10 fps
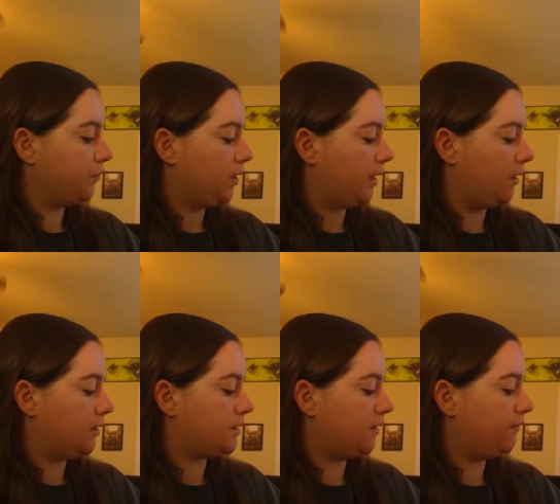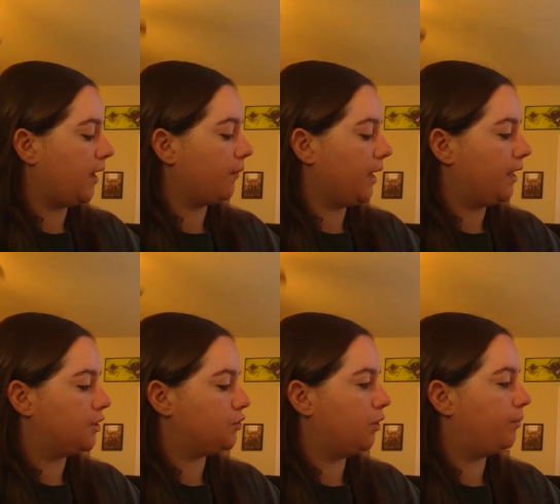Nail a sunflower
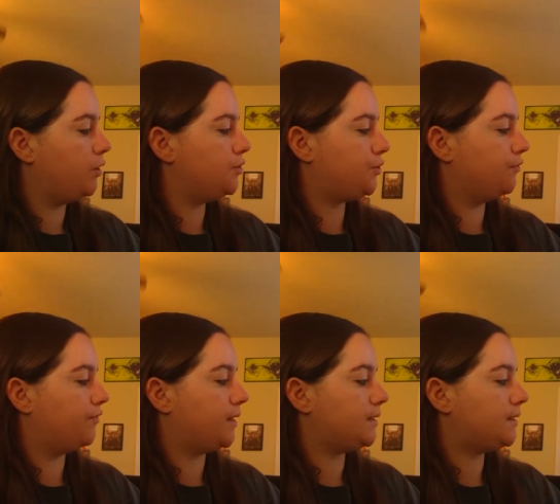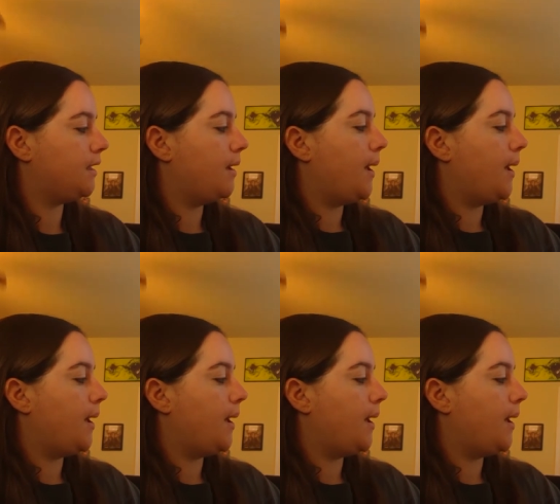head to a post or fence.